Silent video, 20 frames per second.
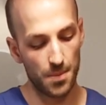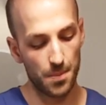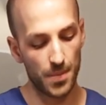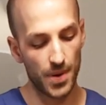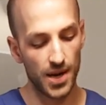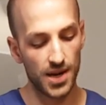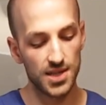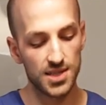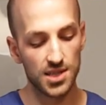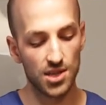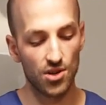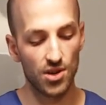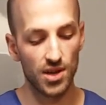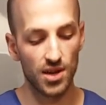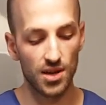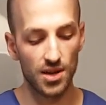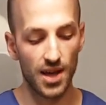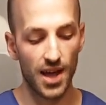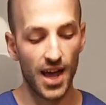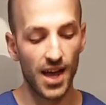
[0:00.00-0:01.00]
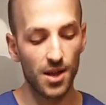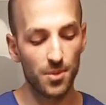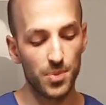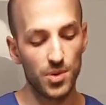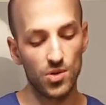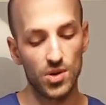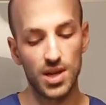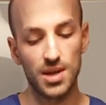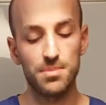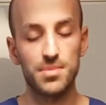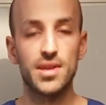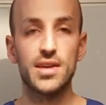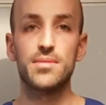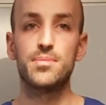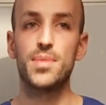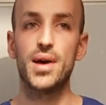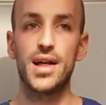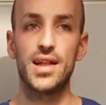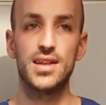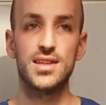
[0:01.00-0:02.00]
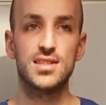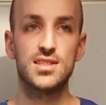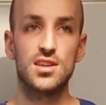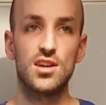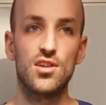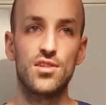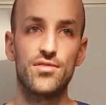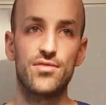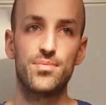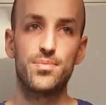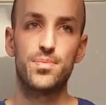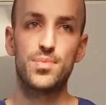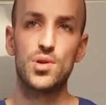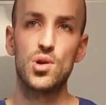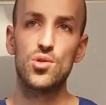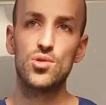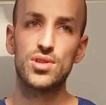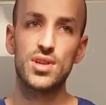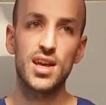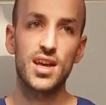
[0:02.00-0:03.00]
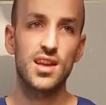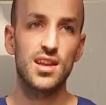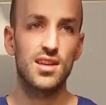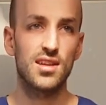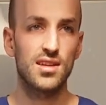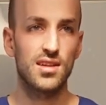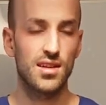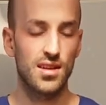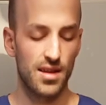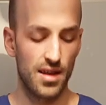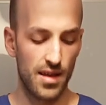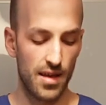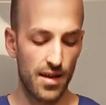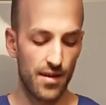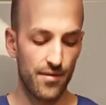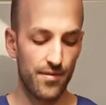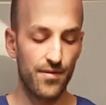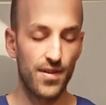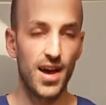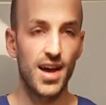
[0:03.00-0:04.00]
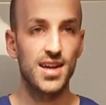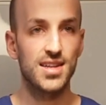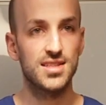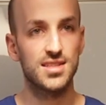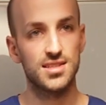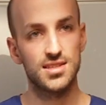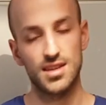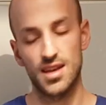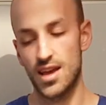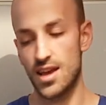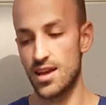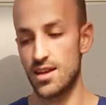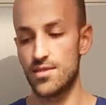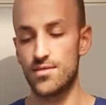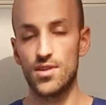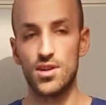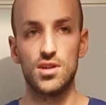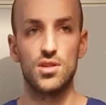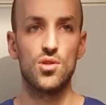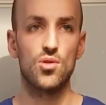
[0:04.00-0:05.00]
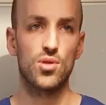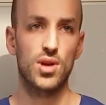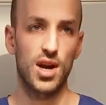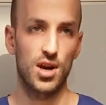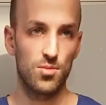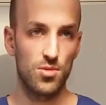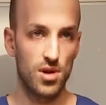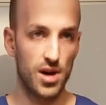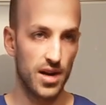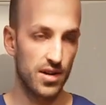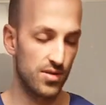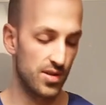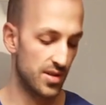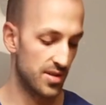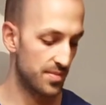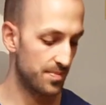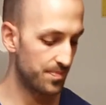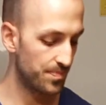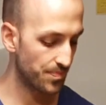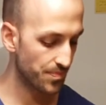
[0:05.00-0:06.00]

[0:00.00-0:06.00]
but it's gonna help you keep that balance of protein, fats, and very low carbohydrates.